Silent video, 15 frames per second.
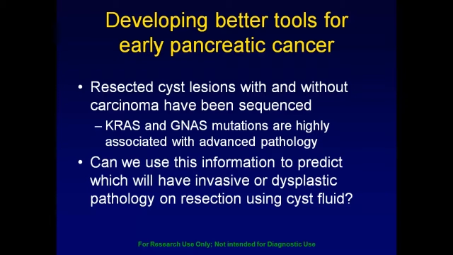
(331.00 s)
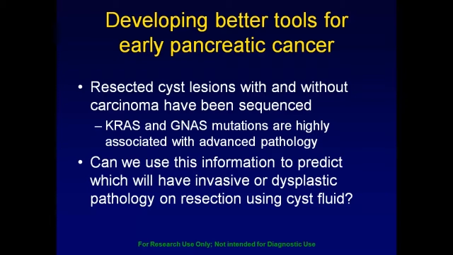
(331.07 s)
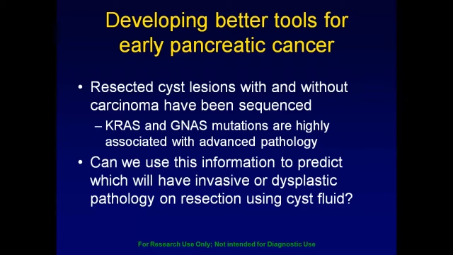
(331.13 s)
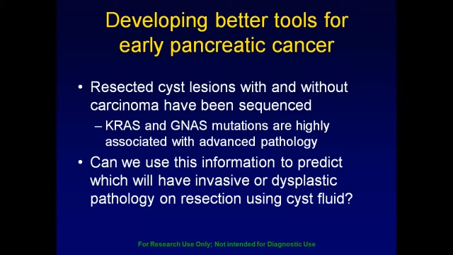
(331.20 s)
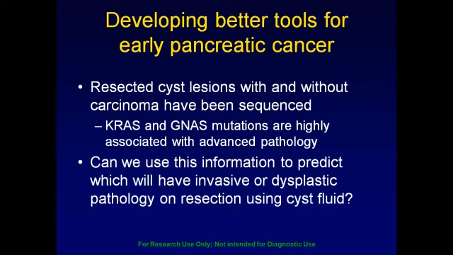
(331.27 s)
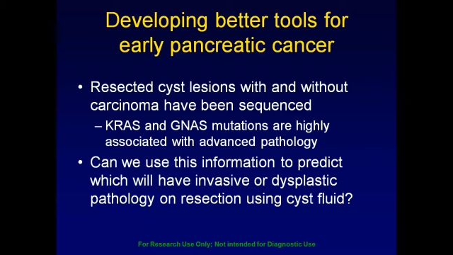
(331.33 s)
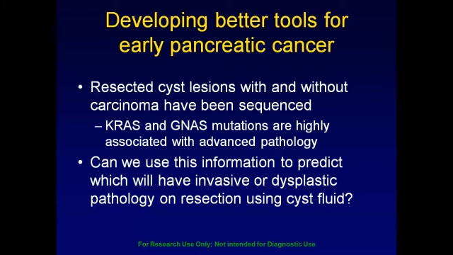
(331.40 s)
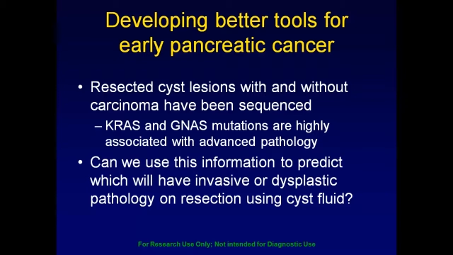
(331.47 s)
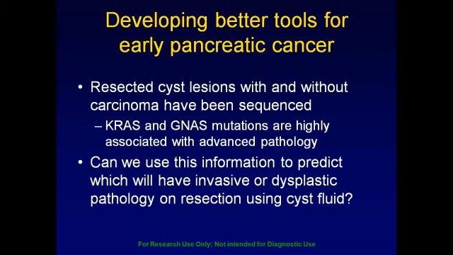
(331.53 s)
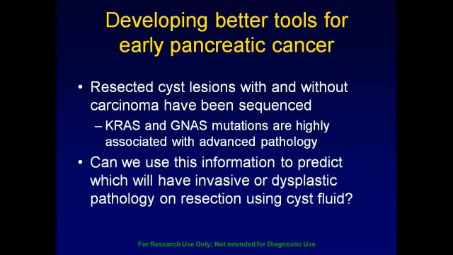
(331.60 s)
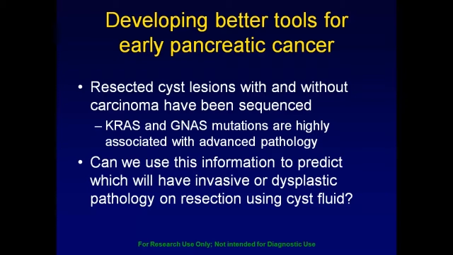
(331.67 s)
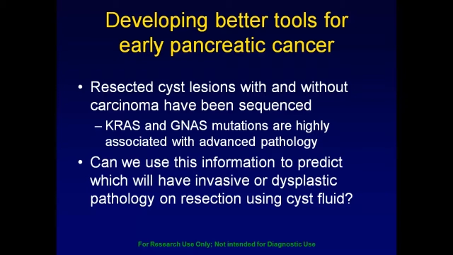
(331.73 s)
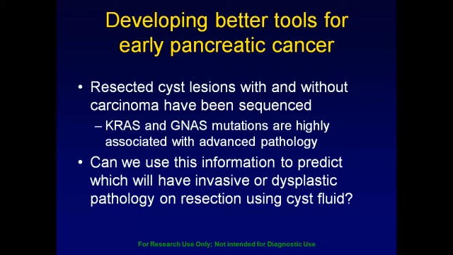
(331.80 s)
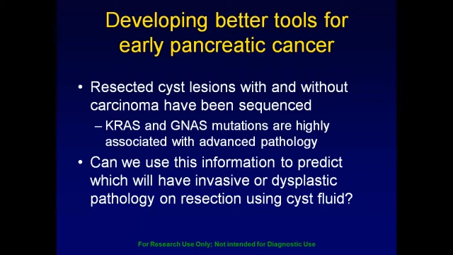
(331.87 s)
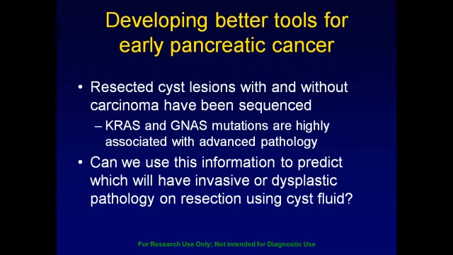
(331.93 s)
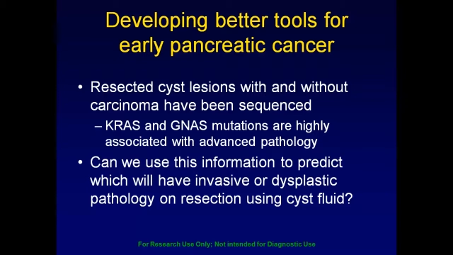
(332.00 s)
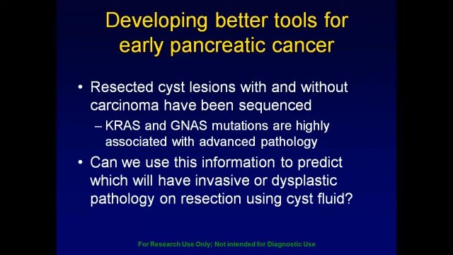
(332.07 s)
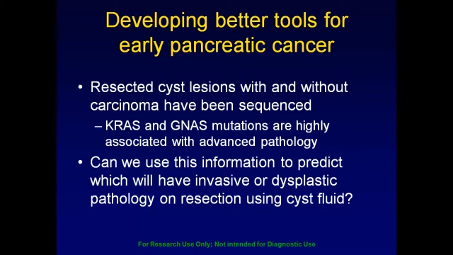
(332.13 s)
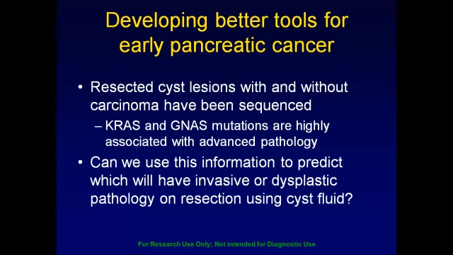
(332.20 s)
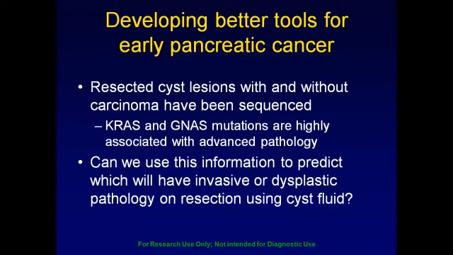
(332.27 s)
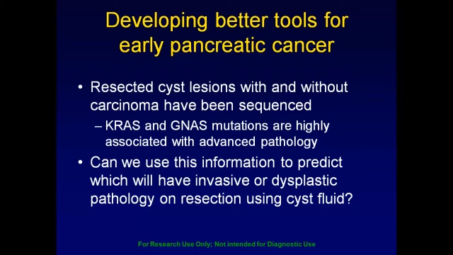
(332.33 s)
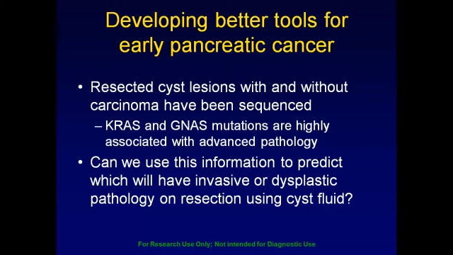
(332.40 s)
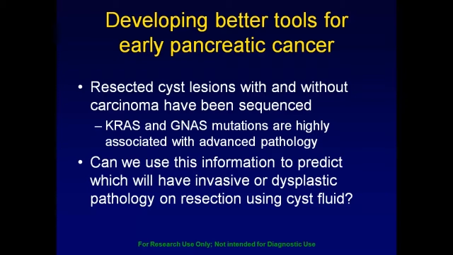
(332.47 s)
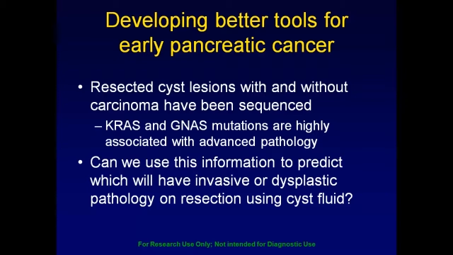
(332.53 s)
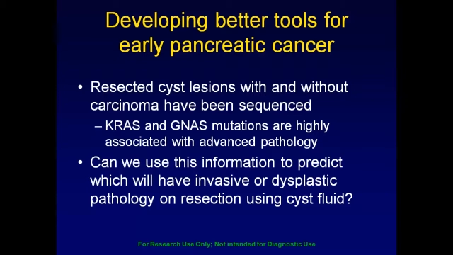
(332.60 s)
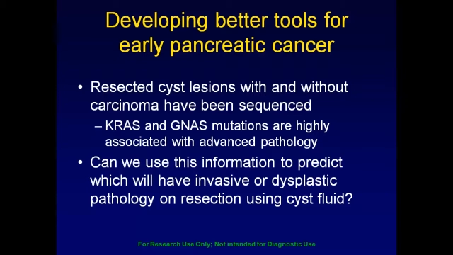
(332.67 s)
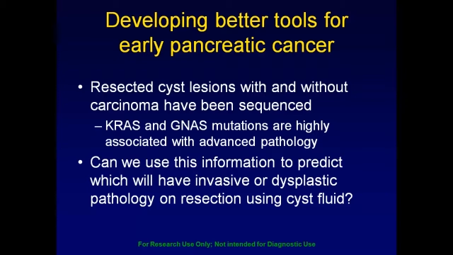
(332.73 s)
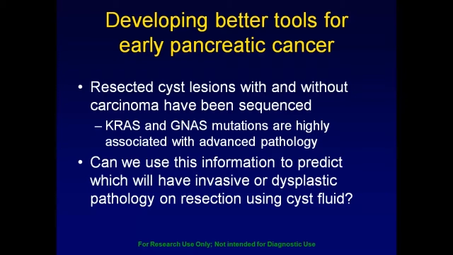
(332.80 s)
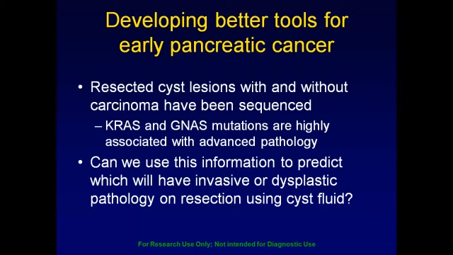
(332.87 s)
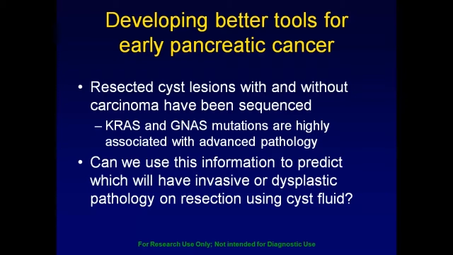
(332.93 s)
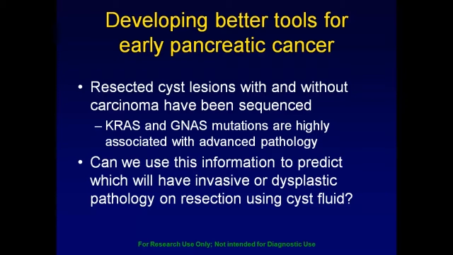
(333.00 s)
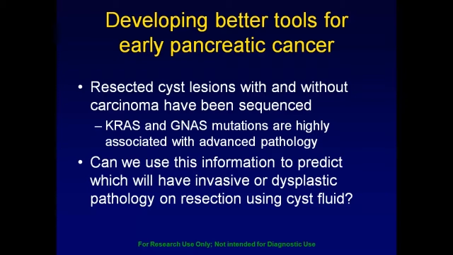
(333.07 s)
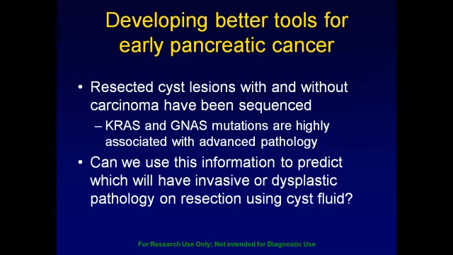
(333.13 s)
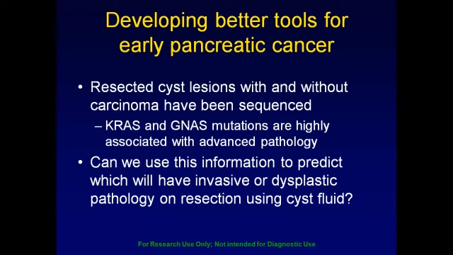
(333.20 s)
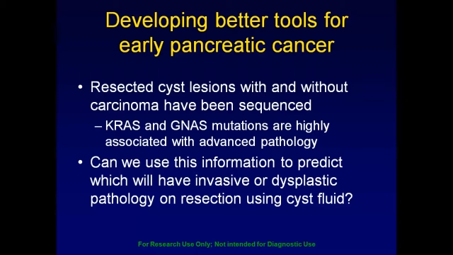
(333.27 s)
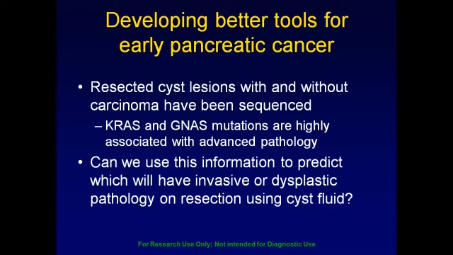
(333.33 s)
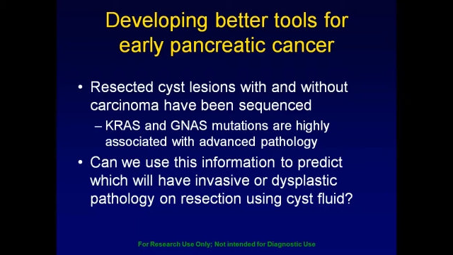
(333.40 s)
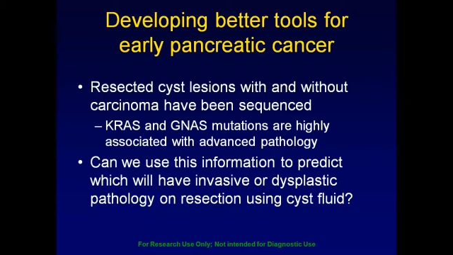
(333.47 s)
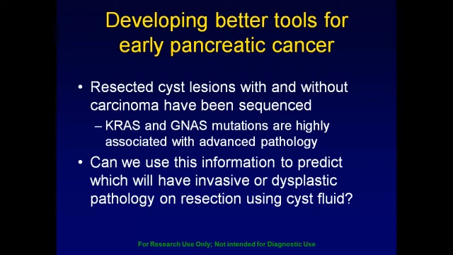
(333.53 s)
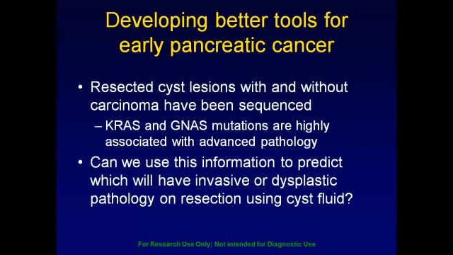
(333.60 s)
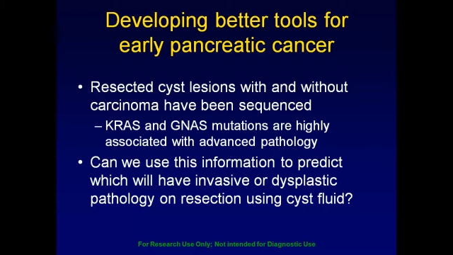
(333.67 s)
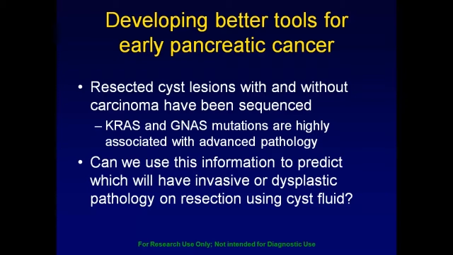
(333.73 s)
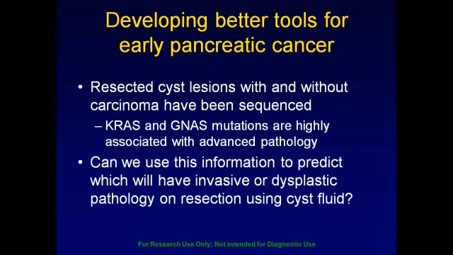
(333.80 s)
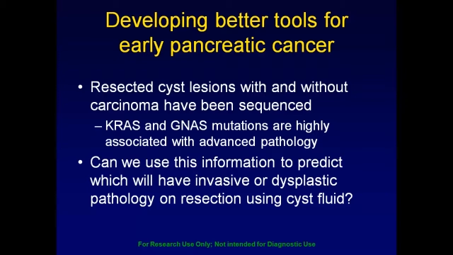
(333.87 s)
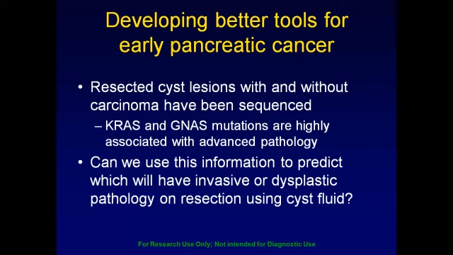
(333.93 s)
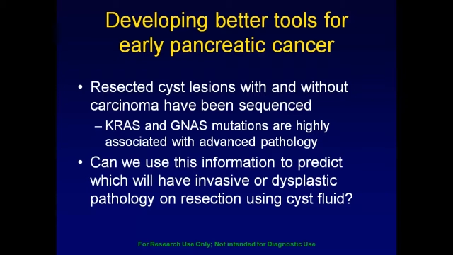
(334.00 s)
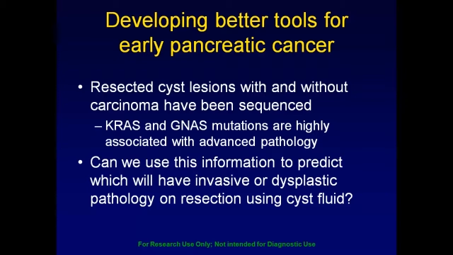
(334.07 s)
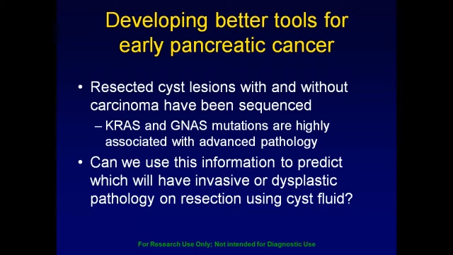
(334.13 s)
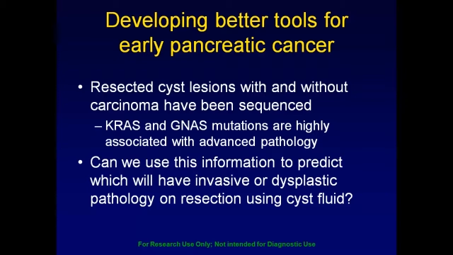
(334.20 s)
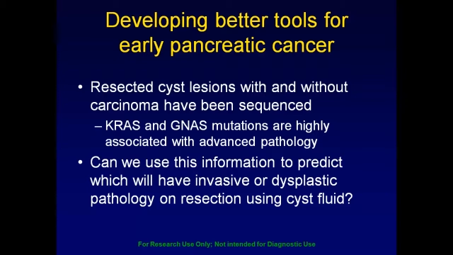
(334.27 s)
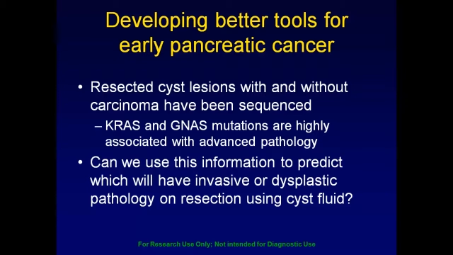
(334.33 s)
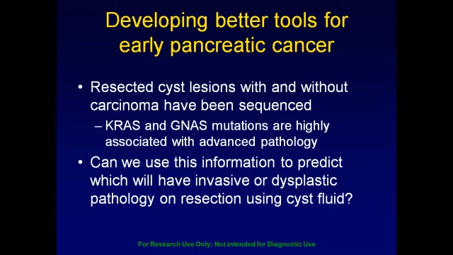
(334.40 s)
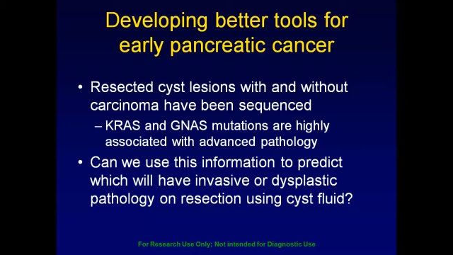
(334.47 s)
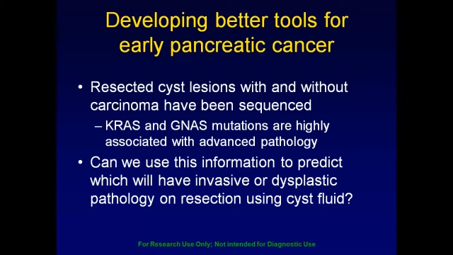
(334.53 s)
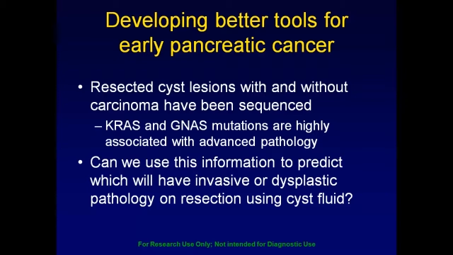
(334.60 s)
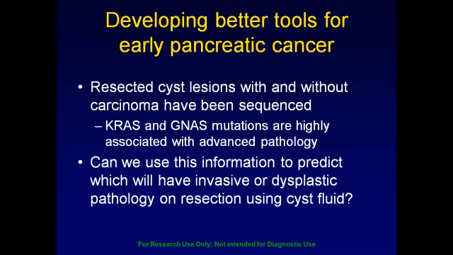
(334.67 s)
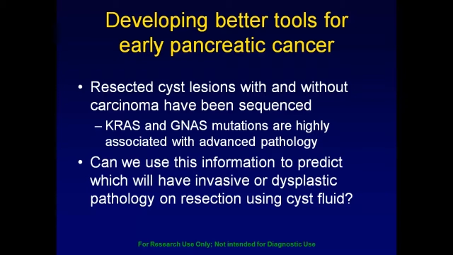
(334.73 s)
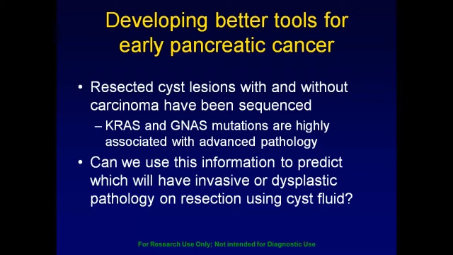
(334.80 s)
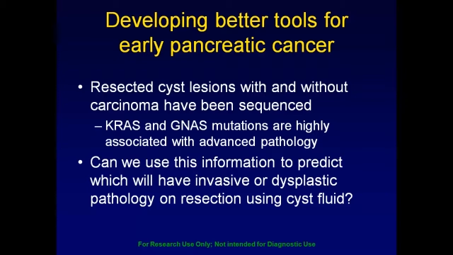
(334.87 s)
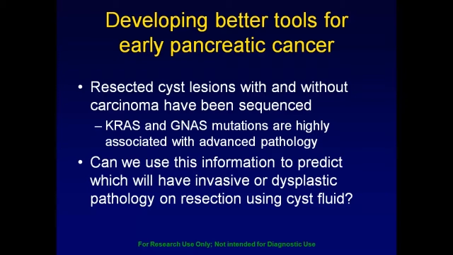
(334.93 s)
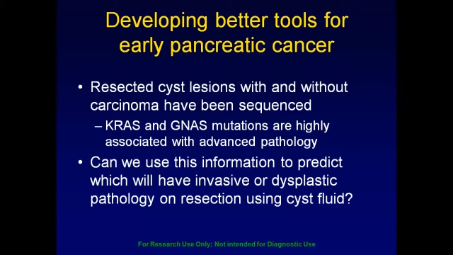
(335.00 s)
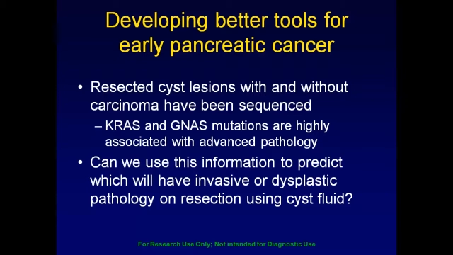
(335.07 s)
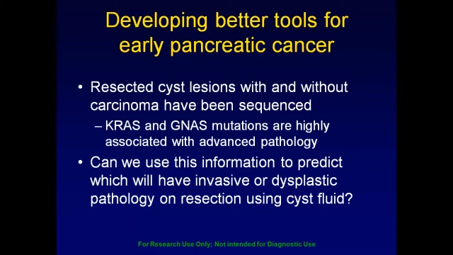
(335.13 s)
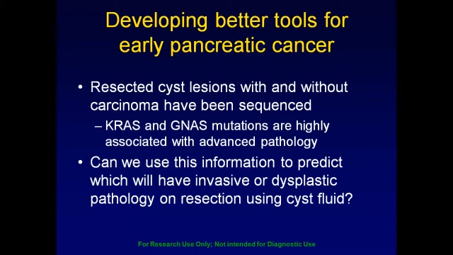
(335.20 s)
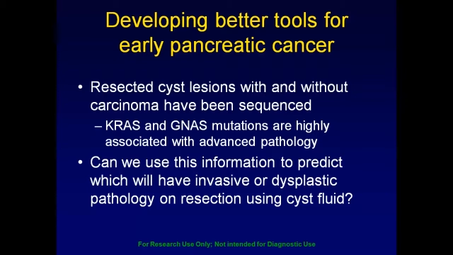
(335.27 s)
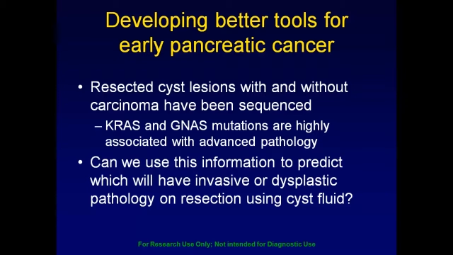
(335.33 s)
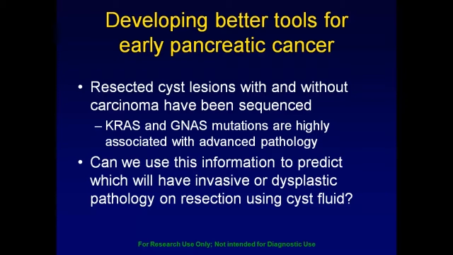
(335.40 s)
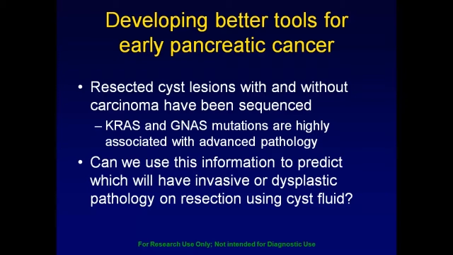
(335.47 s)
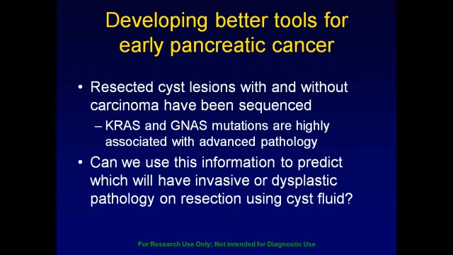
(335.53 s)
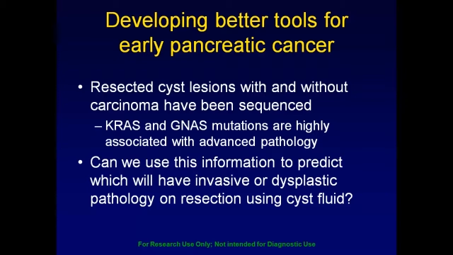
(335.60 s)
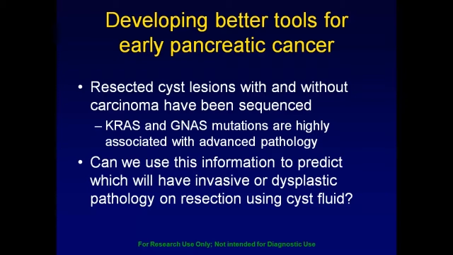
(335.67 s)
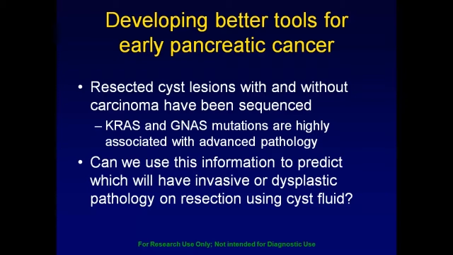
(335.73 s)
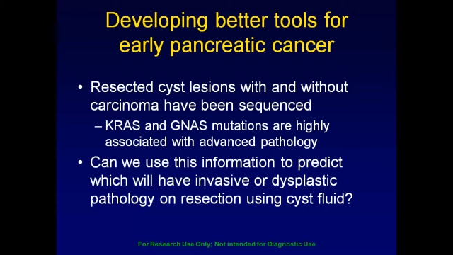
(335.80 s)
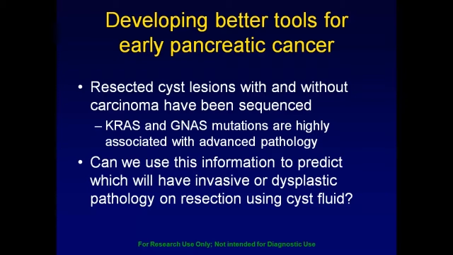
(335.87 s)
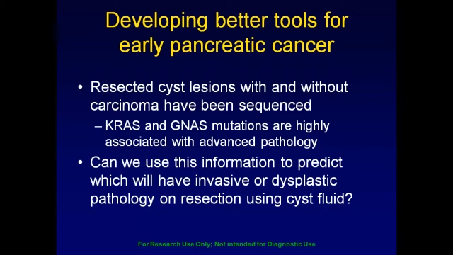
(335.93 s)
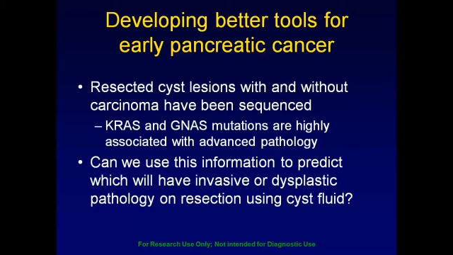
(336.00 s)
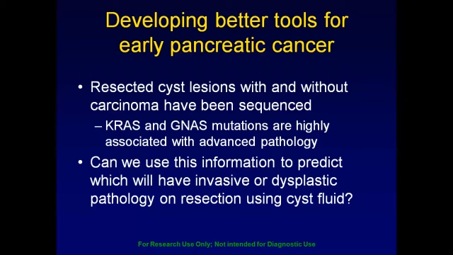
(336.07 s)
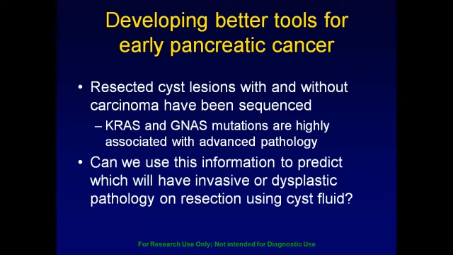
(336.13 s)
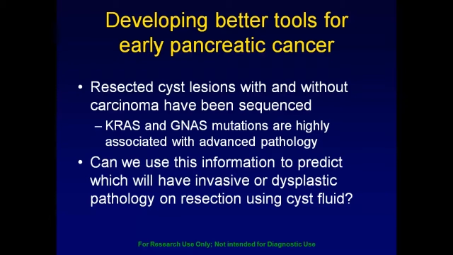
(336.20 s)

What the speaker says: [unreadable: no face in view]